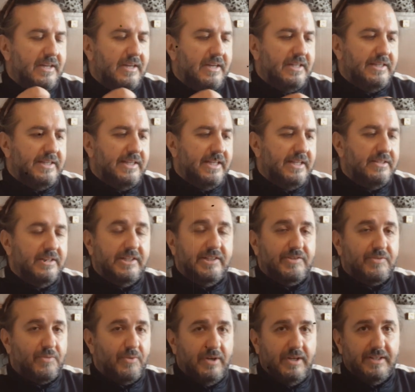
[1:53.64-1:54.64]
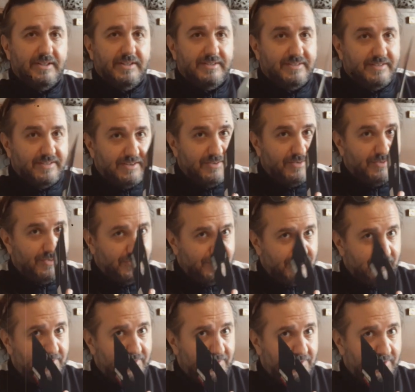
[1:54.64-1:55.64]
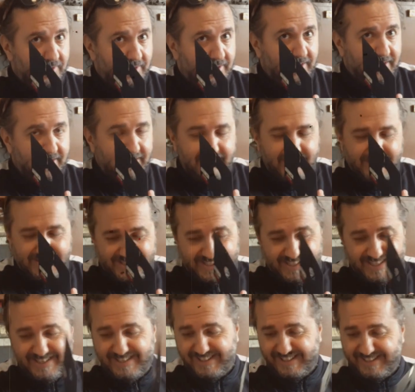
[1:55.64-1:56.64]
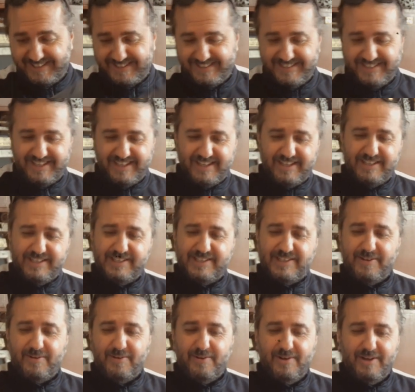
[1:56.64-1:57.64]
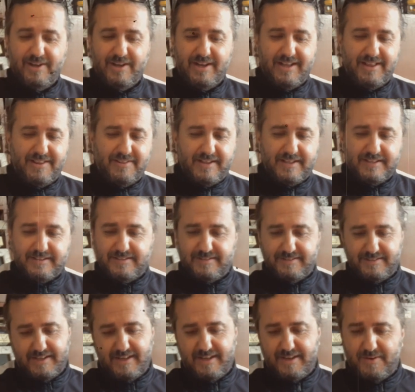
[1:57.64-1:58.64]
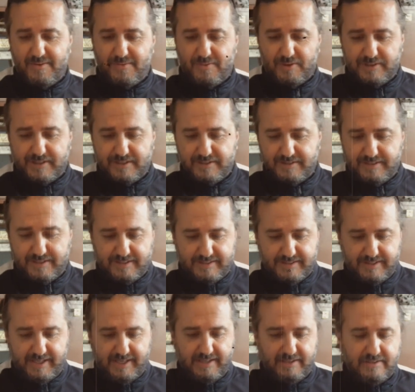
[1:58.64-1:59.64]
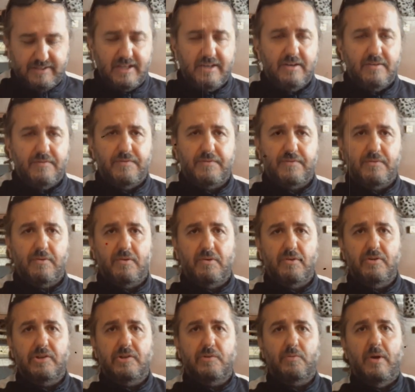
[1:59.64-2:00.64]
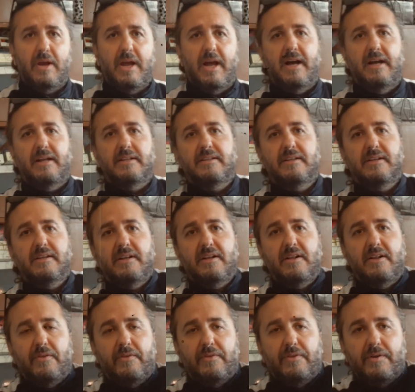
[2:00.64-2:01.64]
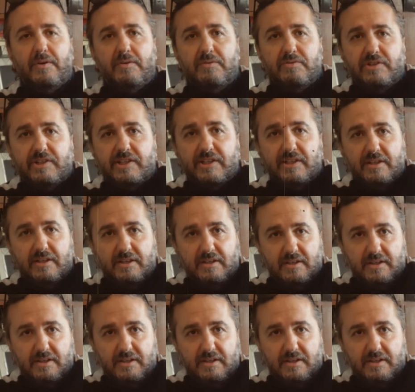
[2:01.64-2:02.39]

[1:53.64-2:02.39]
let's say destroy it really easily. So that wasn't the deal. And of course we had those